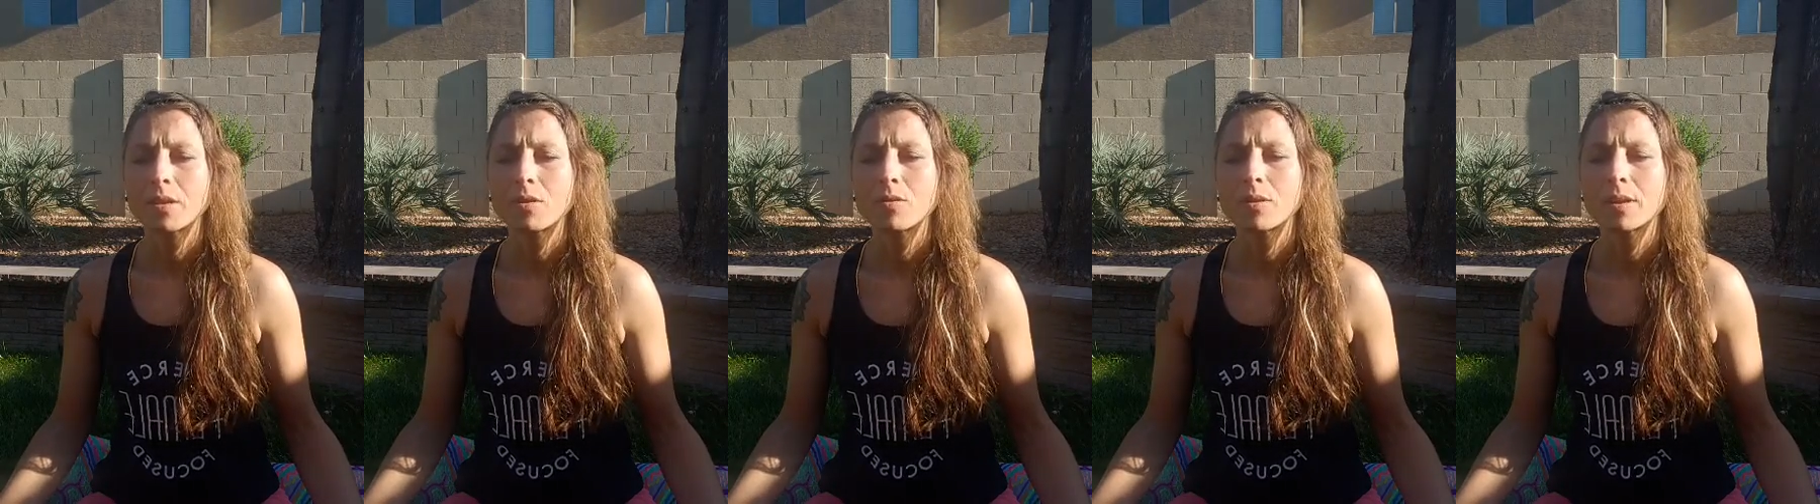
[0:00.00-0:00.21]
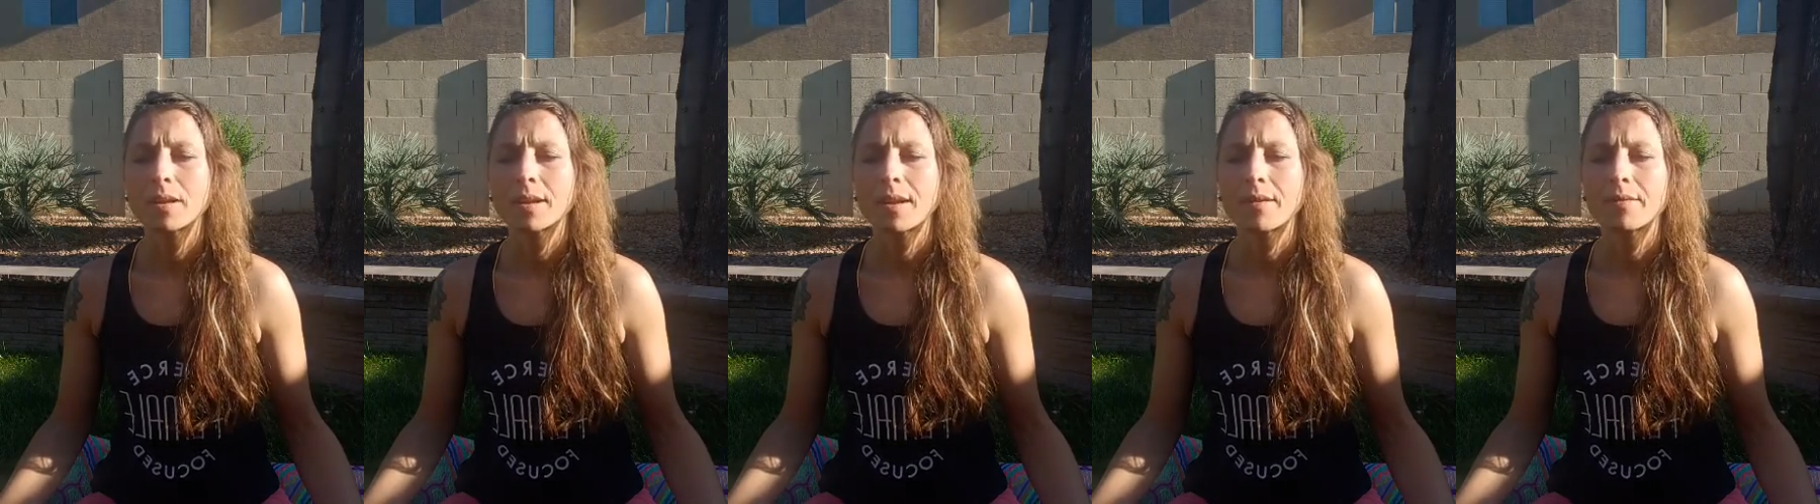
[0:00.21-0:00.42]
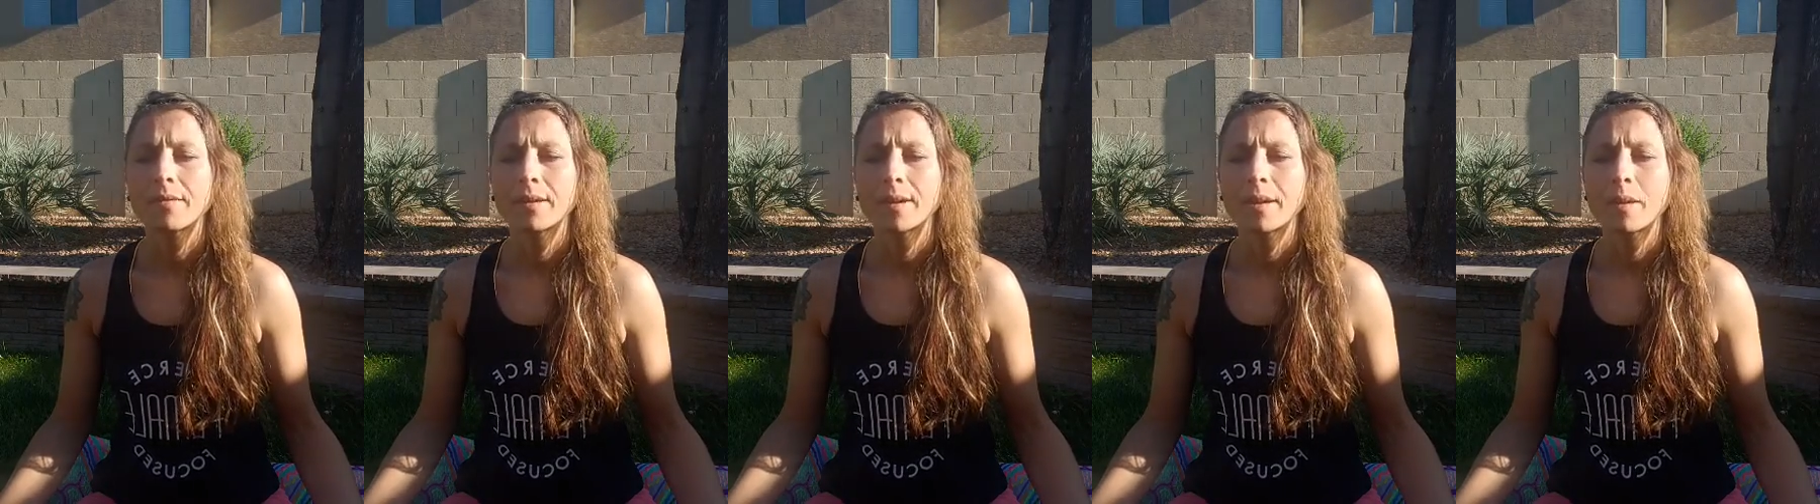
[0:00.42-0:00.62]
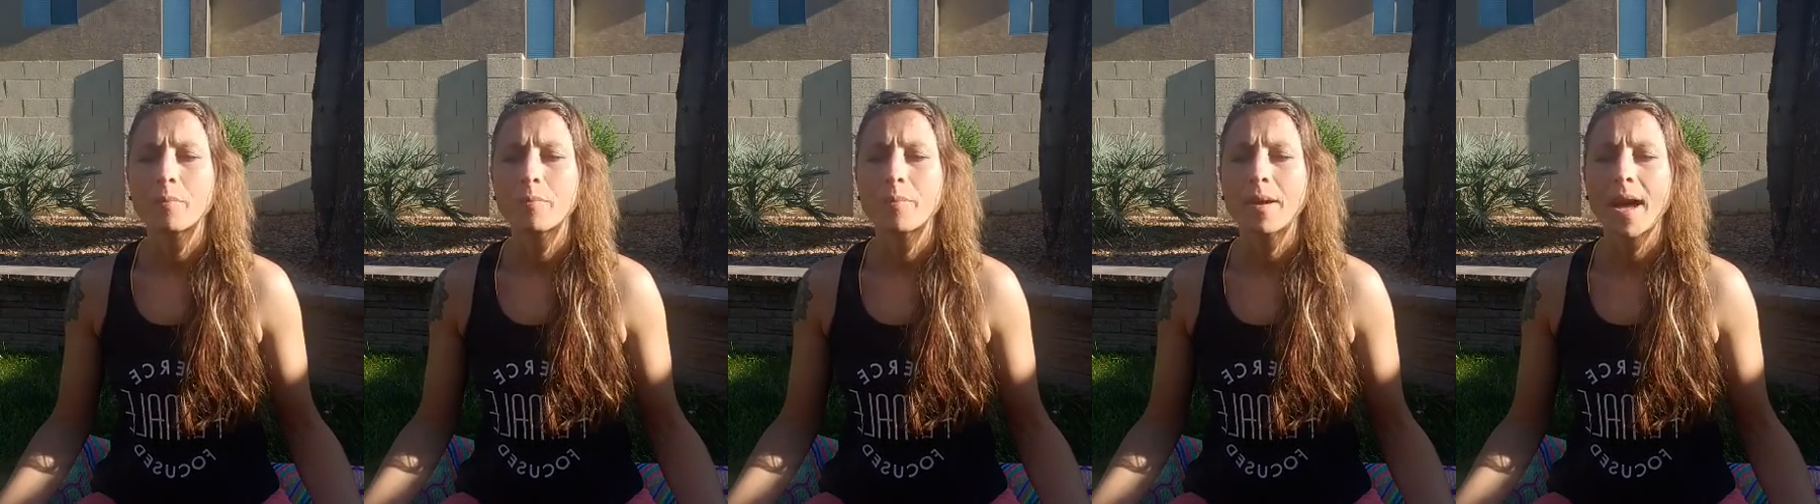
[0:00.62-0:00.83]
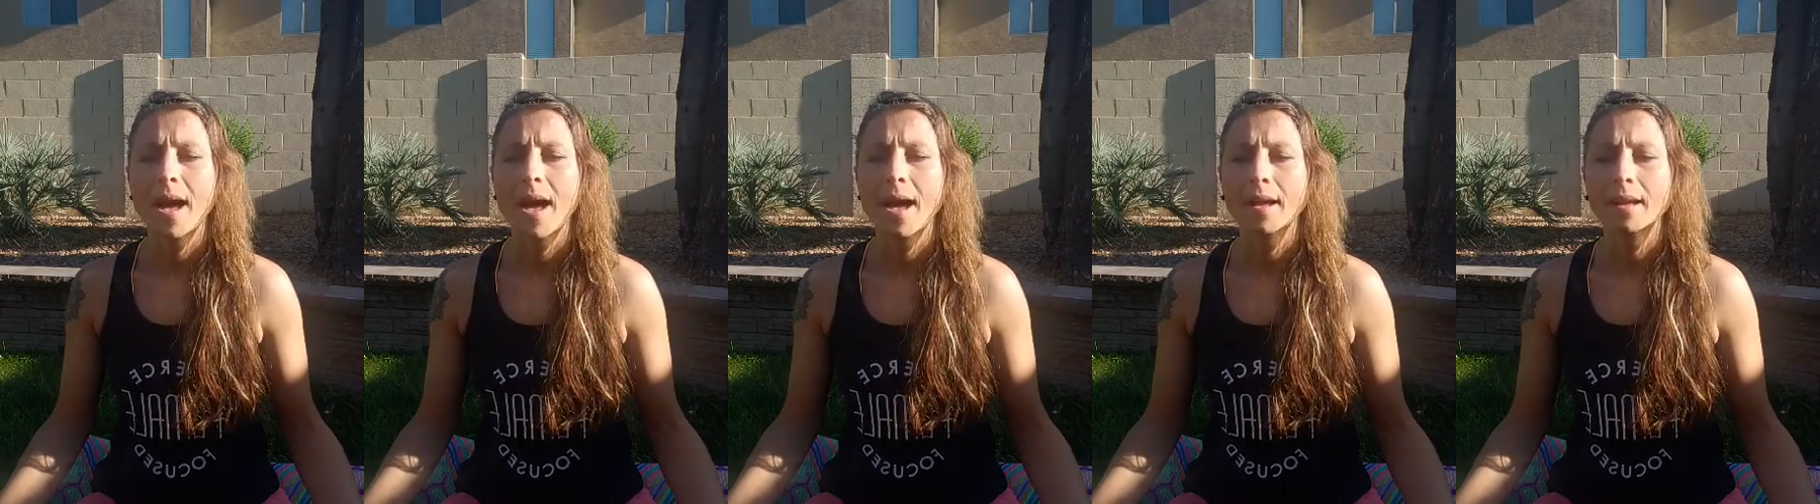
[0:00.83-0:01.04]
you can ever get
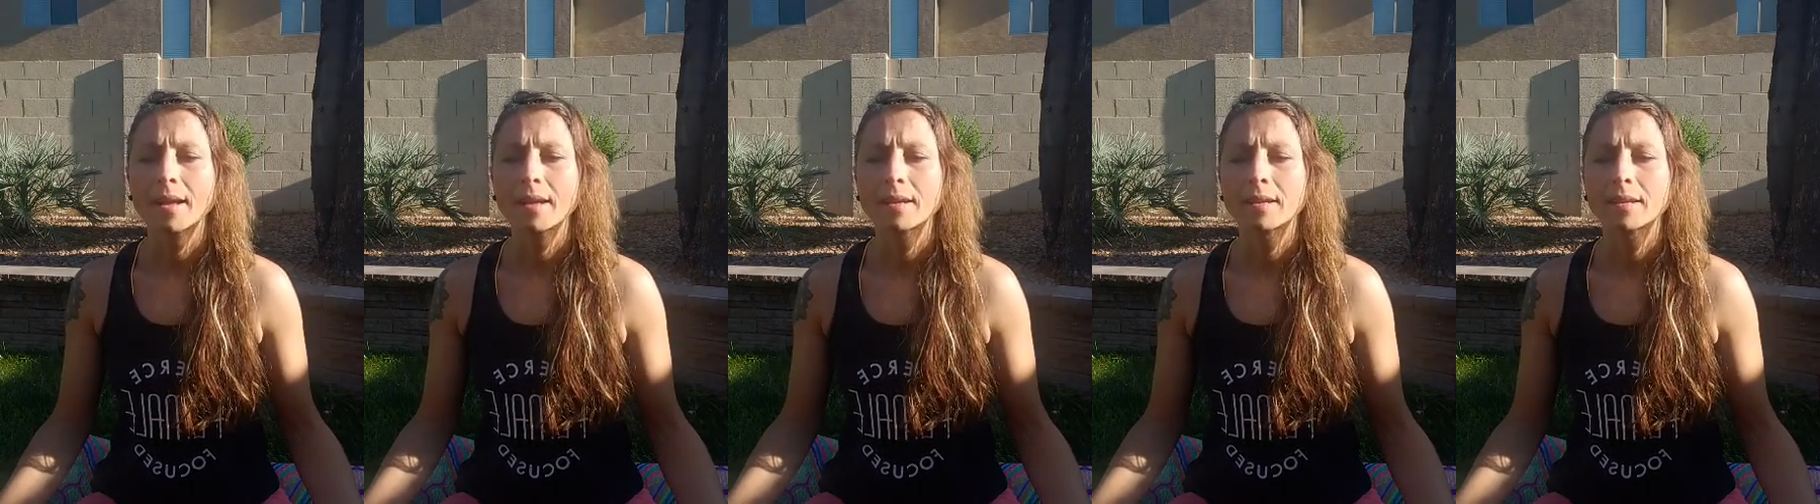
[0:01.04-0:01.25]
back,